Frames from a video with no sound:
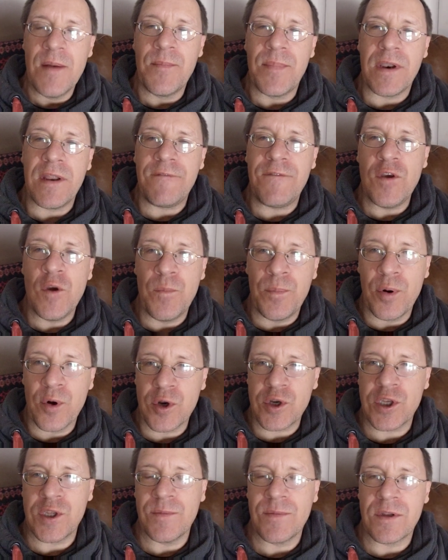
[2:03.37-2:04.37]
But if you
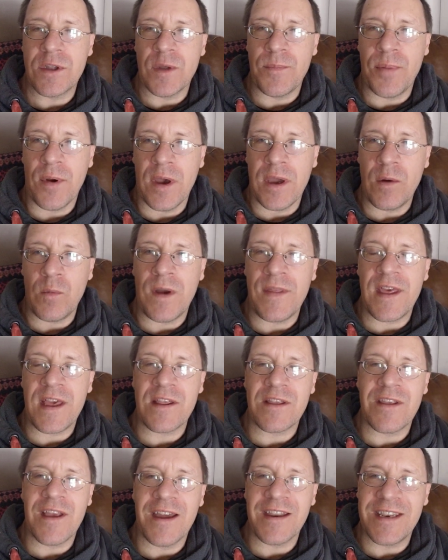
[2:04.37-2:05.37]
push them to the point where
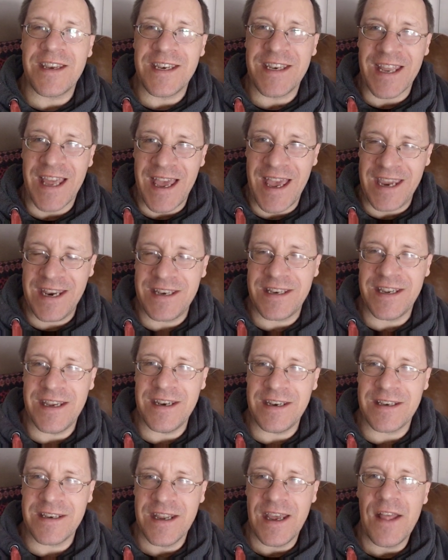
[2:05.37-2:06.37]
they're starting to hate
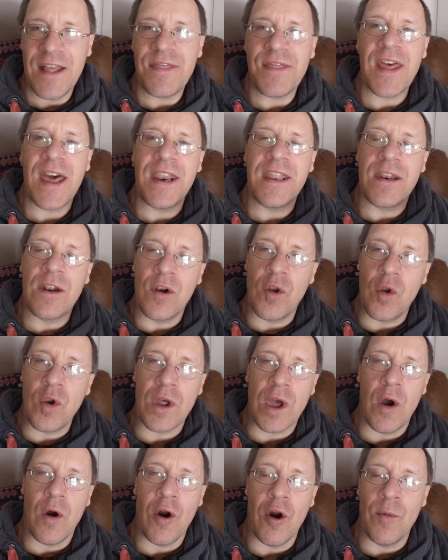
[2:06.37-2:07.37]
it, then it'll all
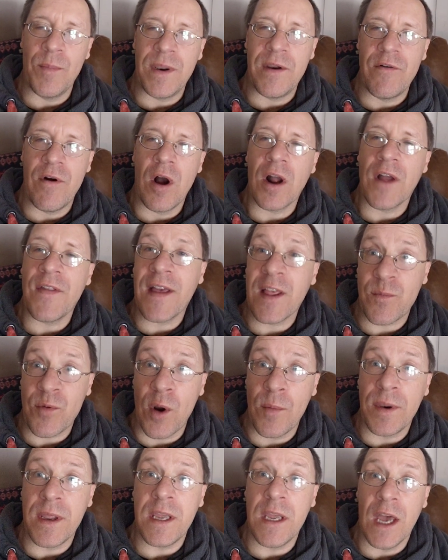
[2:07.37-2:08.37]
go horribly wrong. And that's
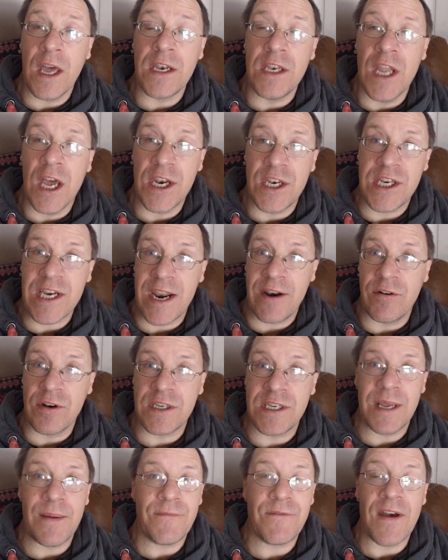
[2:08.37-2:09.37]
probably a
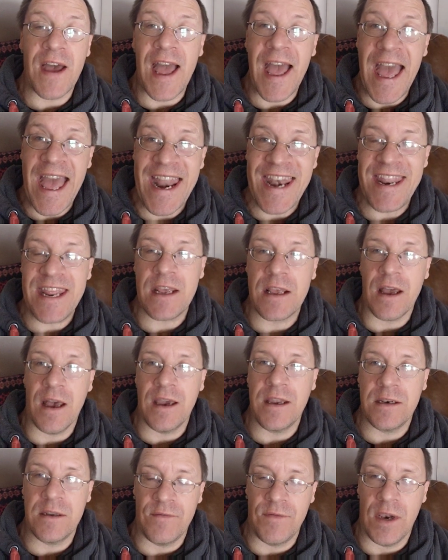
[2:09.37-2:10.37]
general tip for any
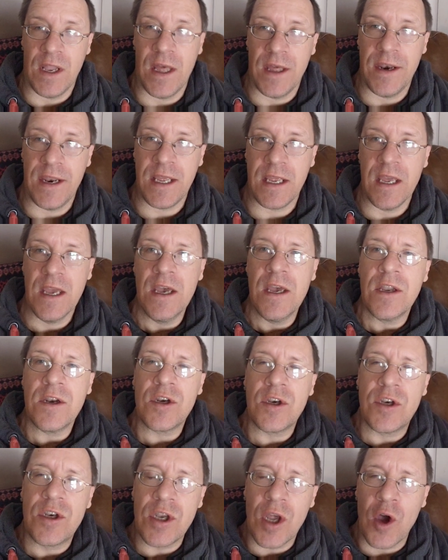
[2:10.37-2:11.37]
kind of learning.
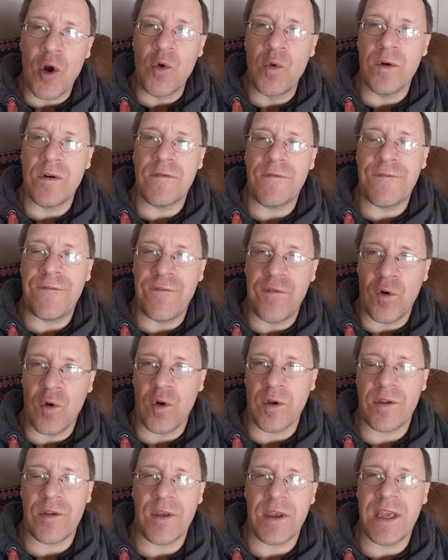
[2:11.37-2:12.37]
Don't
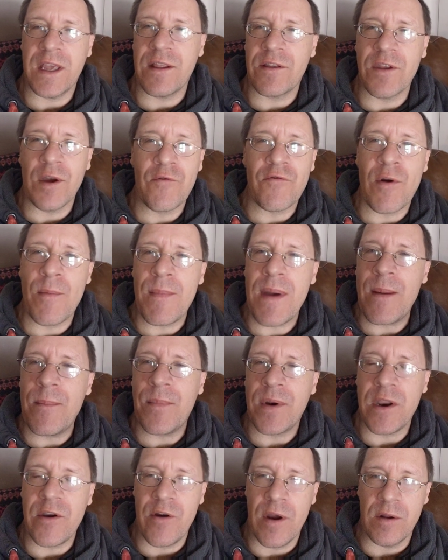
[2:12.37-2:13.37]
force the kids. Don't
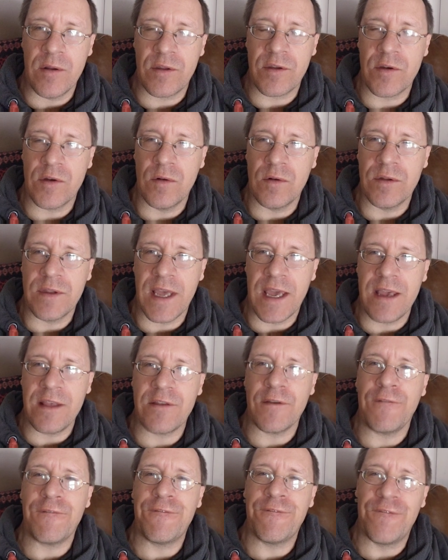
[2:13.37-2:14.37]
remember your own school
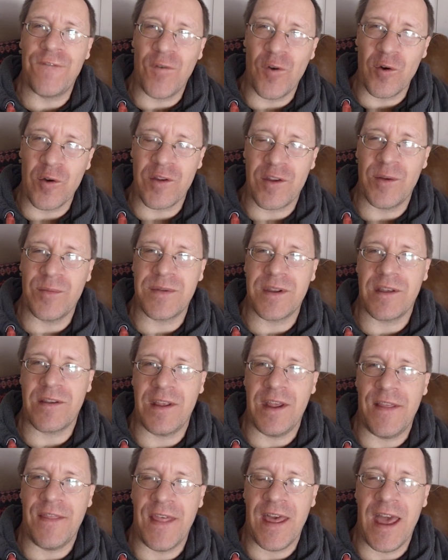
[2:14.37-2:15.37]
days and force them to
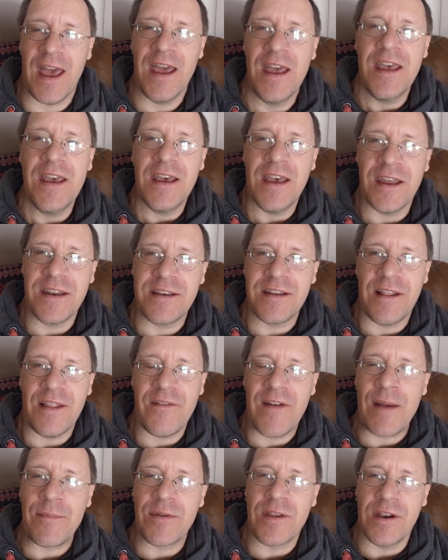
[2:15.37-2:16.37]
sit there until
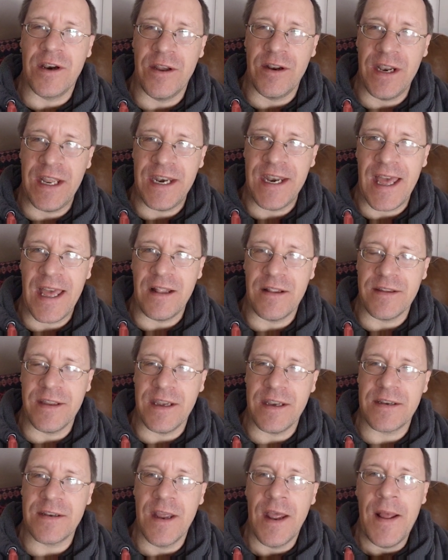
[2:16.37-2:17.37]
they've absolutely nailed
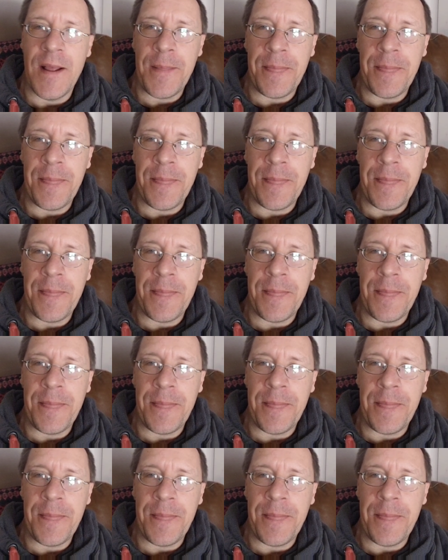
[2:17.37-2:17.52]
it.